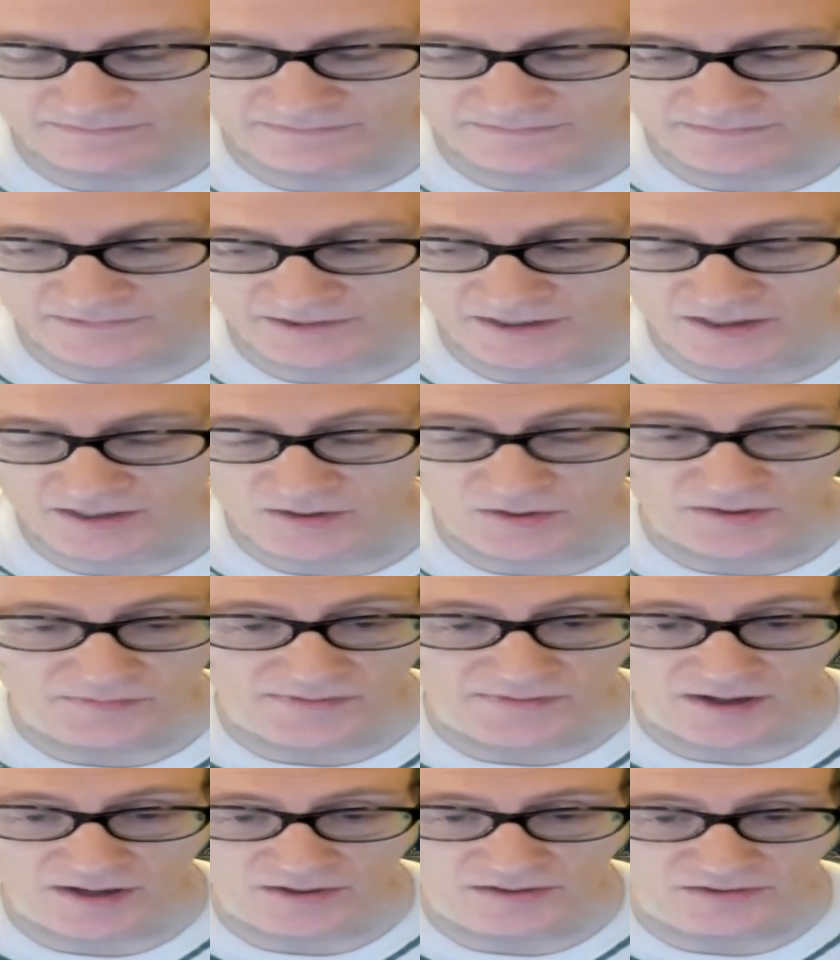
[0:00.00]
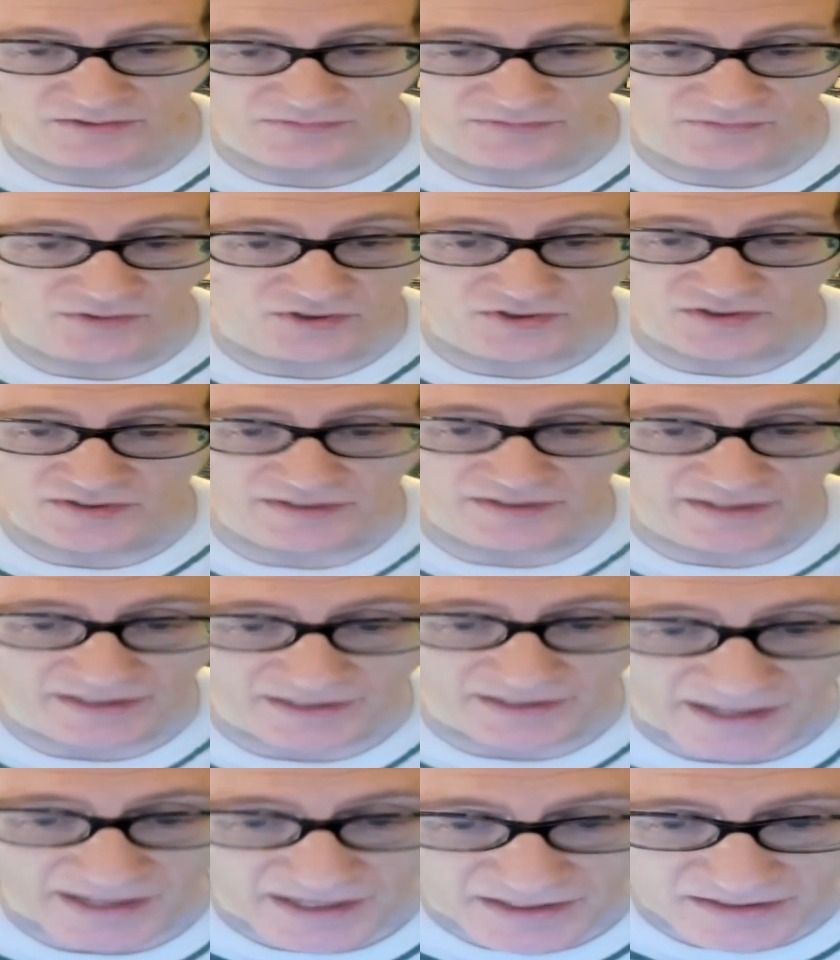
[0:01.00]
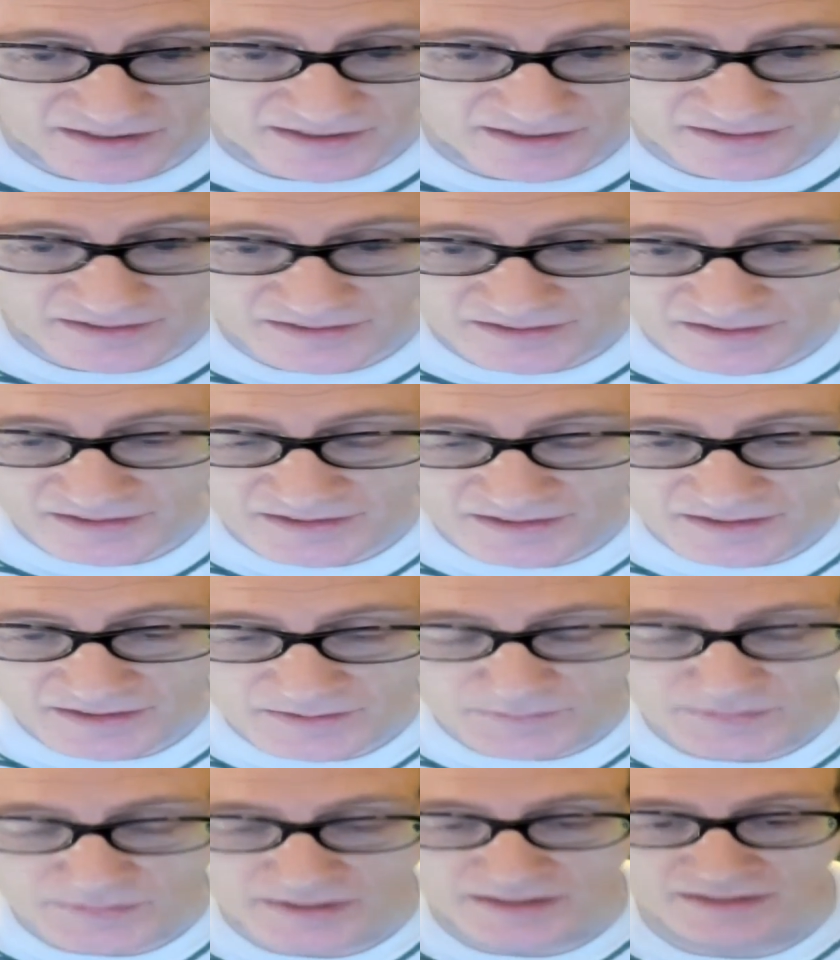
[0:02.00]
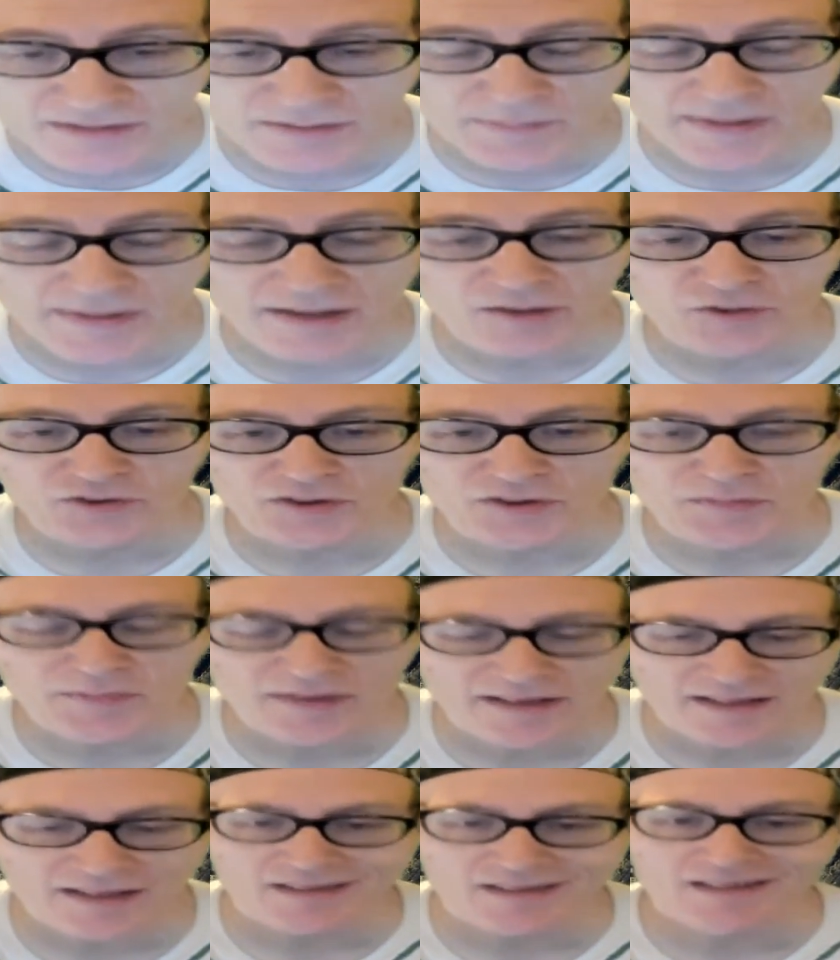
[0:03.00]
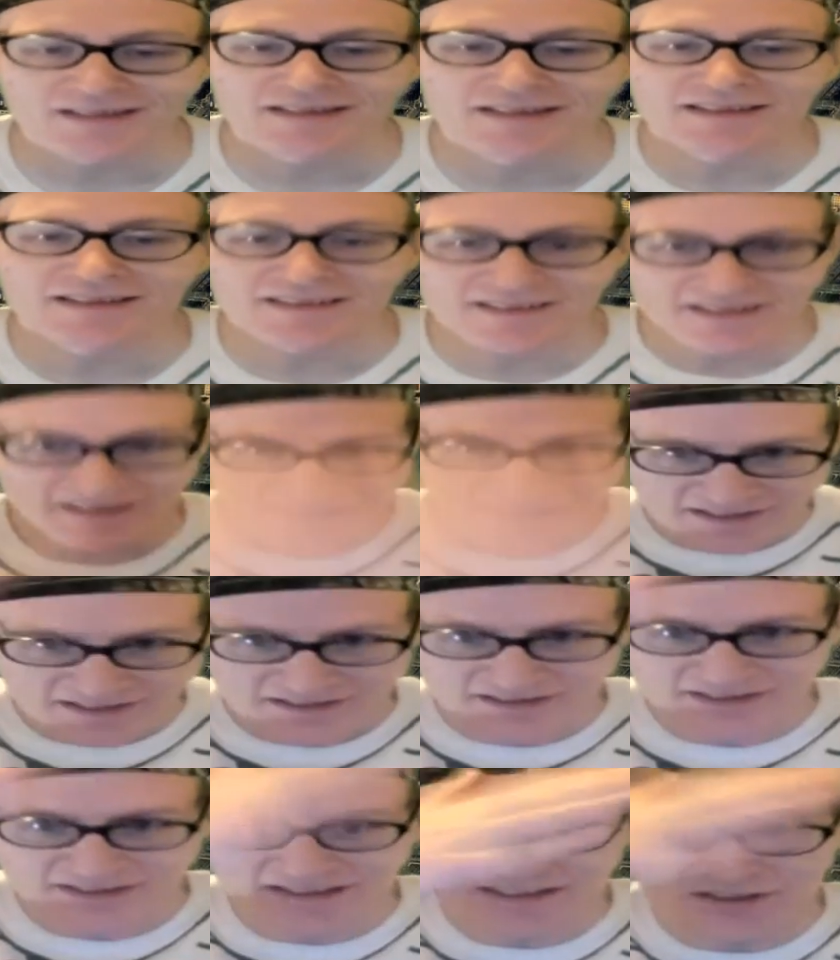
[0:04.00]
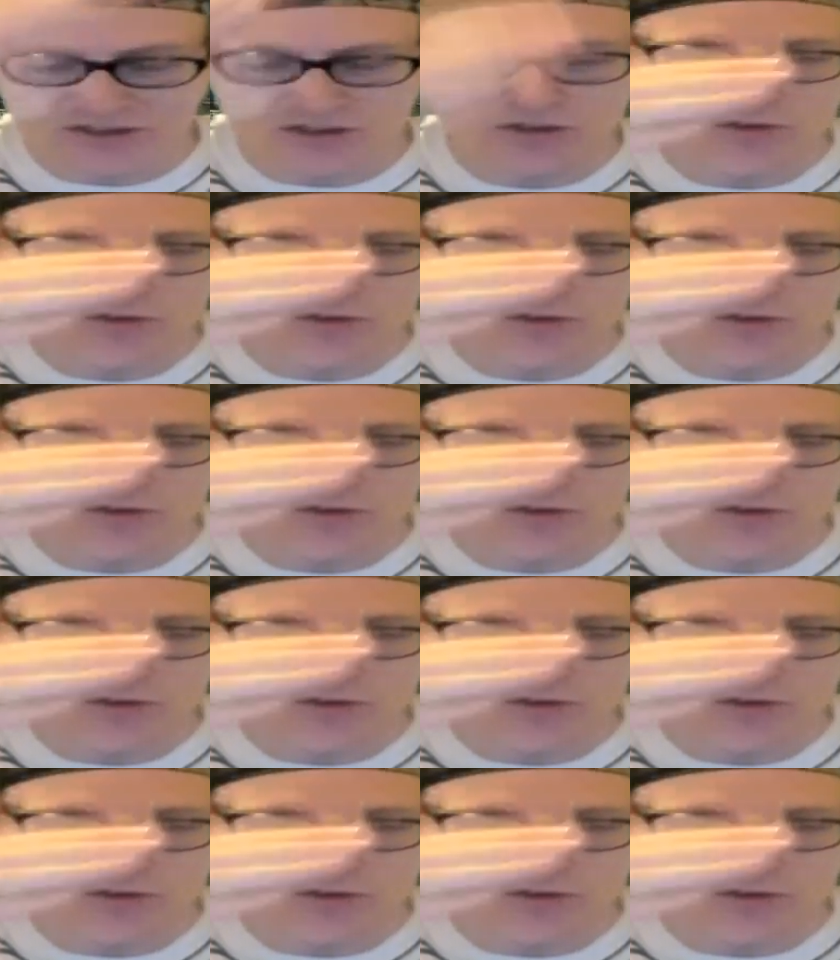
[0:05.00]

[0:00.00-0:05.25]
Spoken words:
the Falcons versus Atlanta, because the Bengals are playing these two